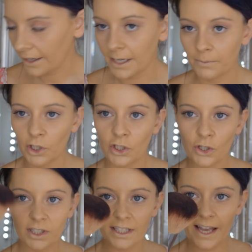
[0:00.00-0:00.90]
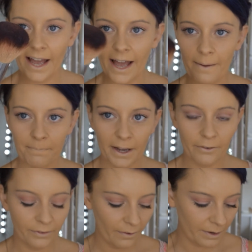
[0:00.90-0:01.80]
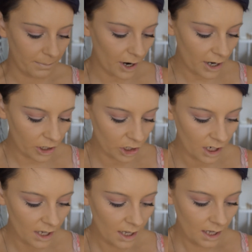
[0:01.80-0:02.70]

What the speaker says: And I'm just using a big fluffy brush,